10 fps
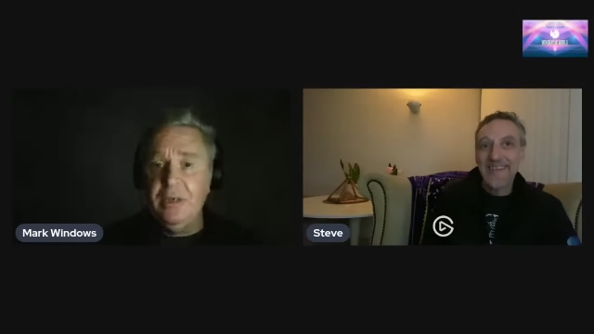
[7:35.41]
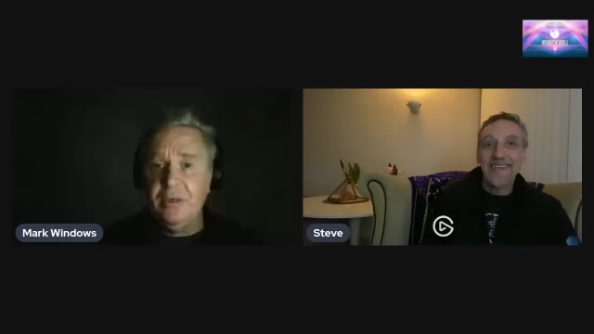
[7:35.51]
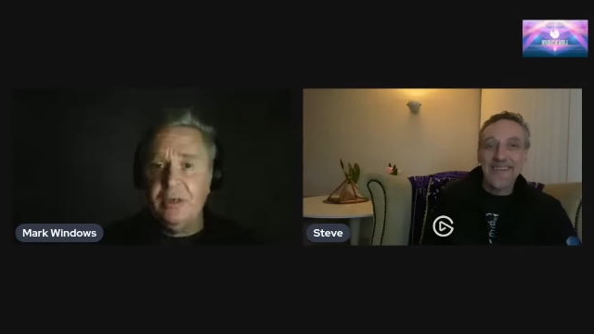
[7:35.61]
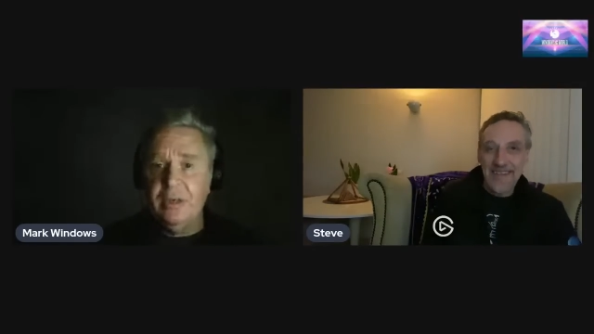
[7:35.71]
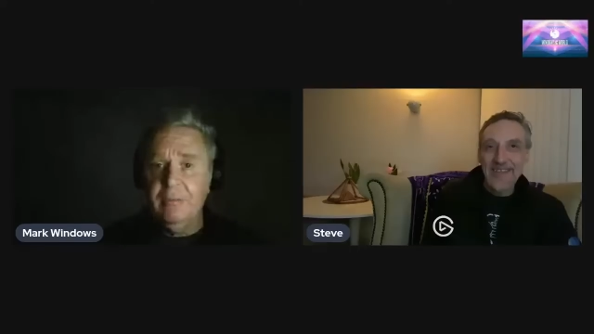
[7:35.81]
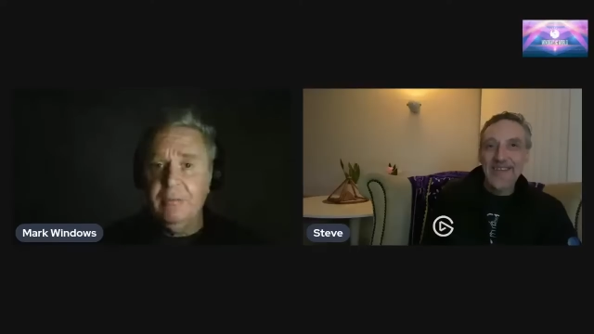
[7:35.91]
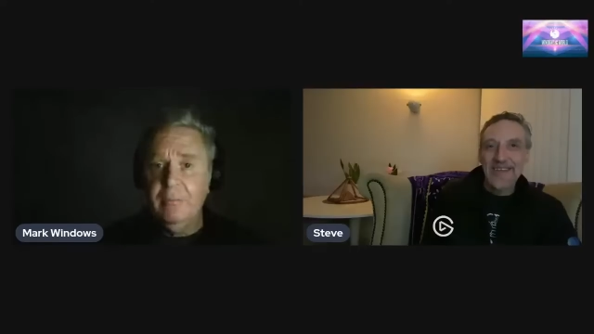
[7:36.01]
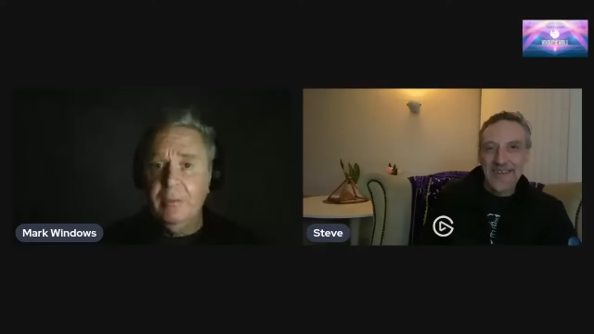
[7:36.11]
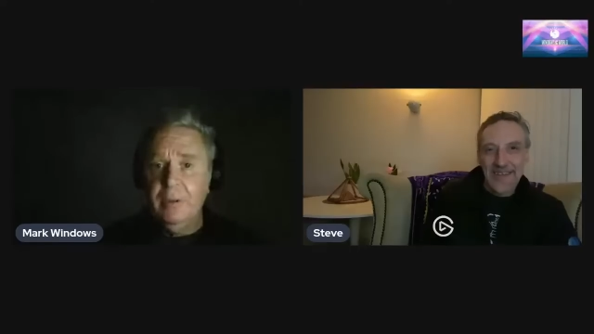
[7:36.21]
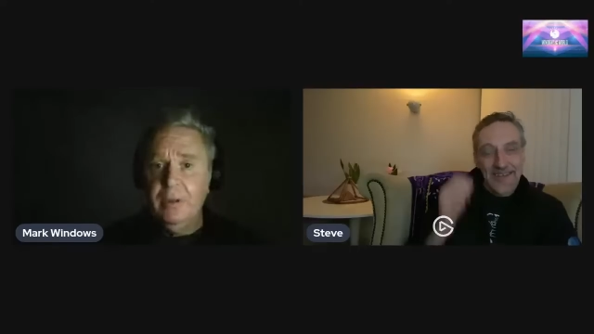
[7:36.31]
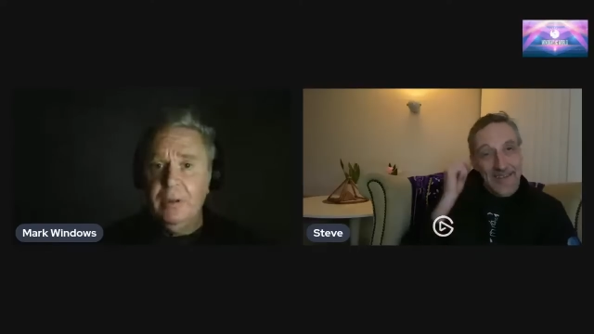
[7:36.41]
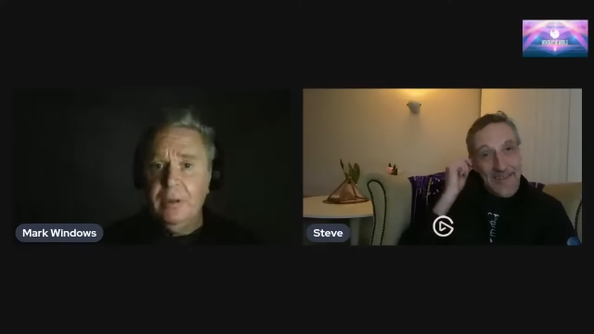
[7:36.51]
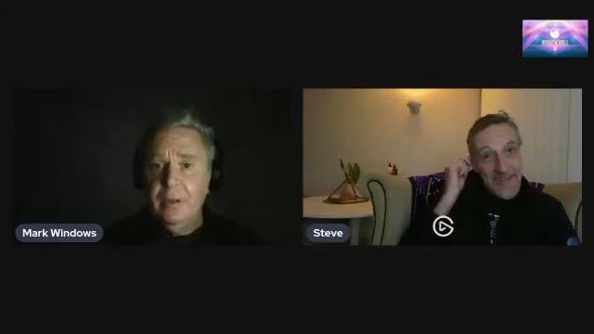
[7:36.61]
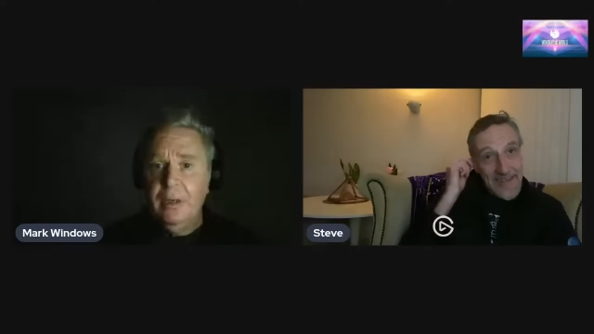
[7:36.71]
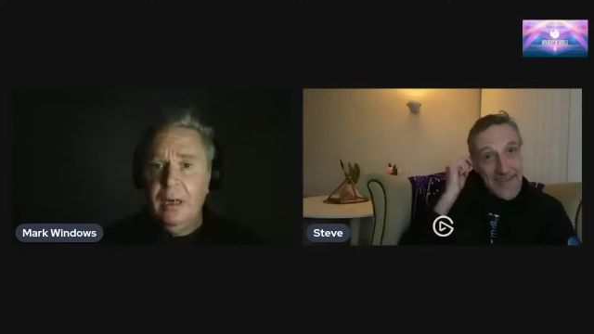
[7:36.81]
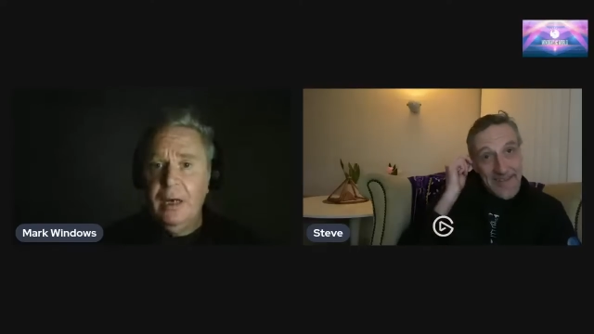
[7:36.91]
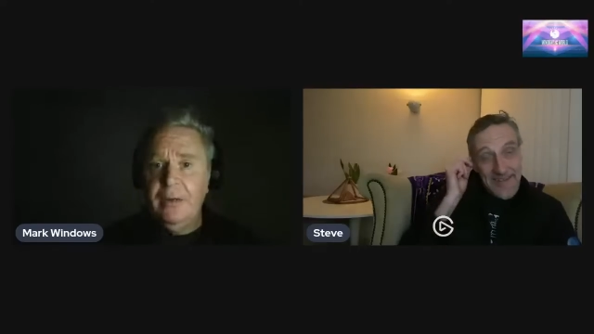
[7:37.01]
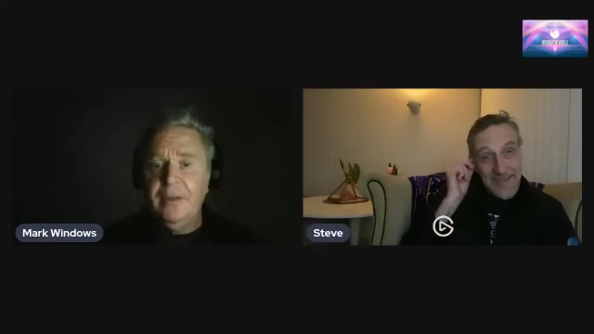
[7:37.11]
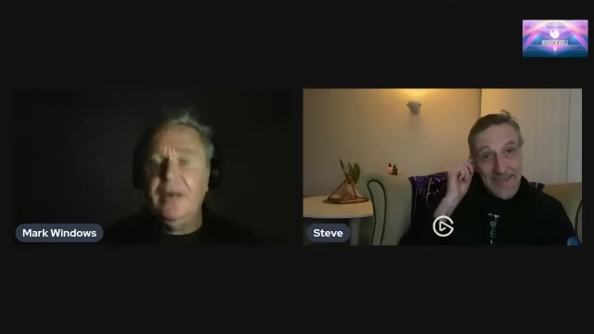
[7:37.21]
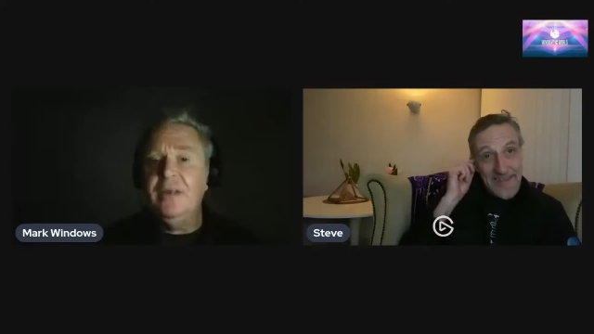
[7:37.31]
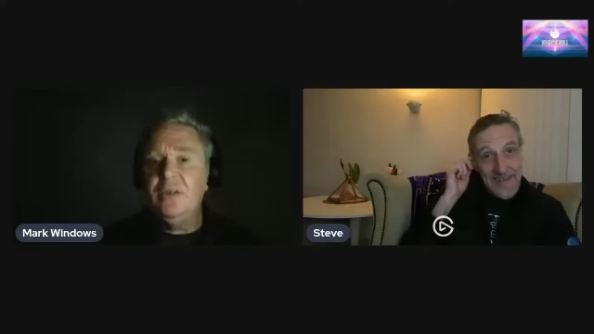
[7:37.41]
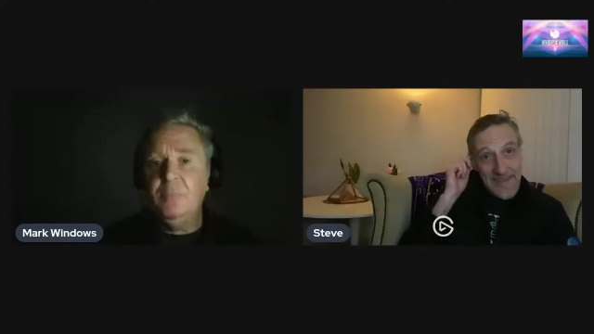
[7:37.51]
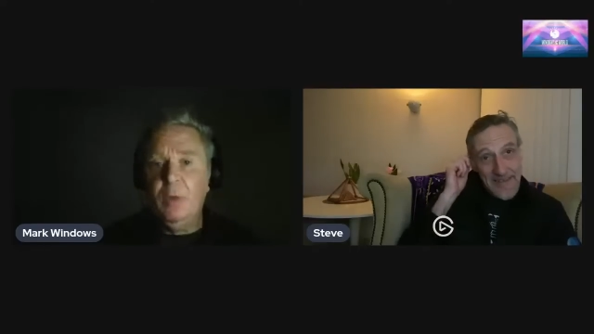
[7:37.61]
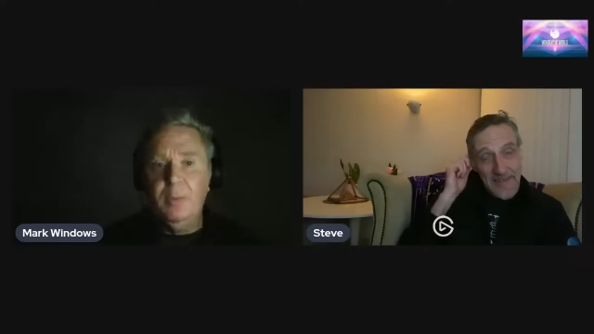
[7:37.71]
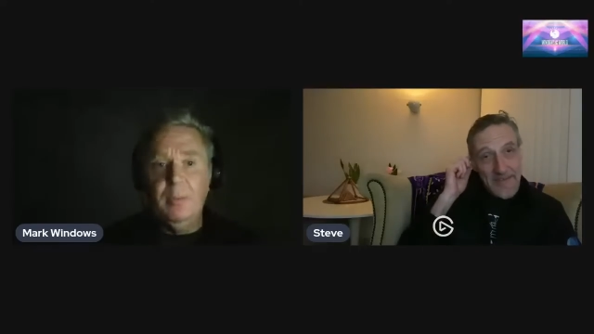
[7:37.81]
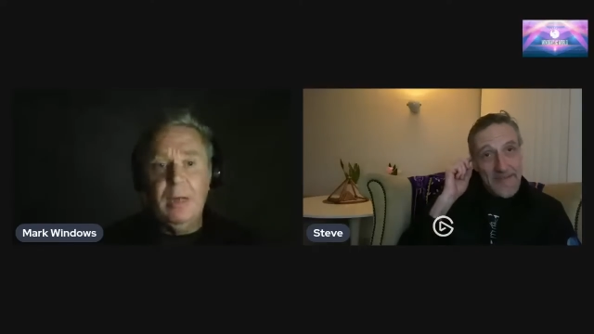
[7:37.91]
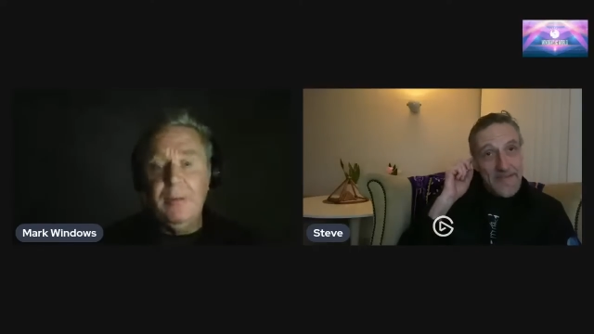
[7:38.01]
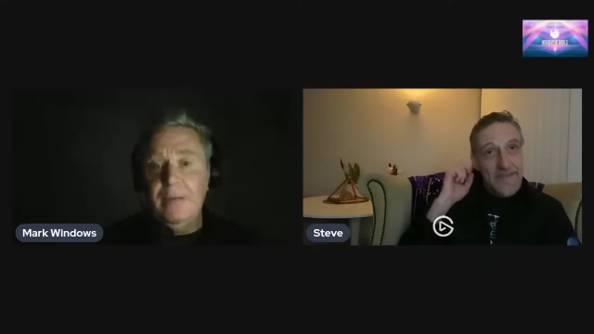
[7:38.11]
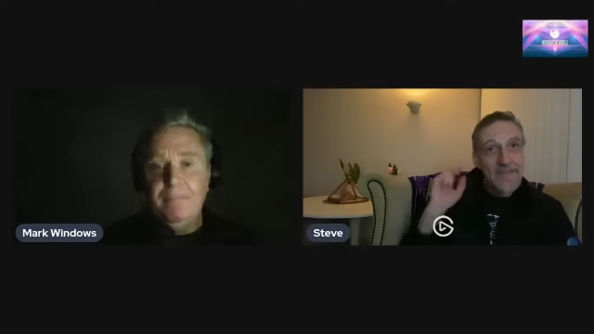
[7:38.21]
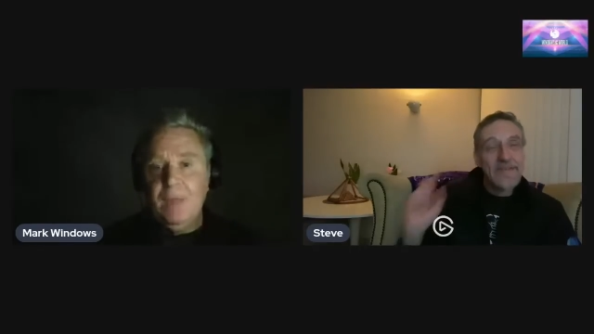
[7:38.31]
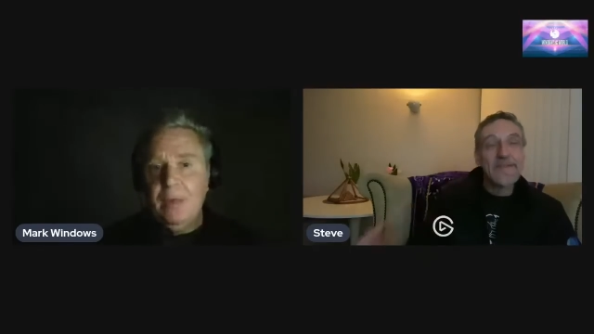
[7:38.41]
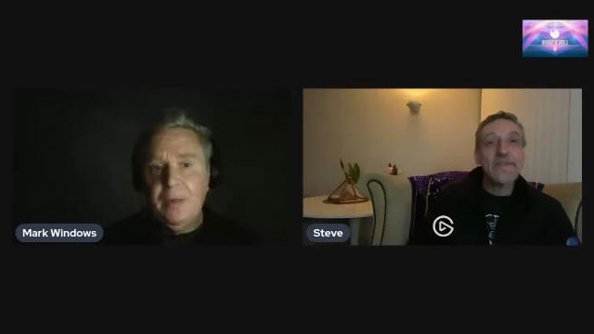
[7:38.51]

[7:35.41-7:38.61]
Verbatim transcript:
Speaker 1: and that is the problem. I mean, that I was really amazed.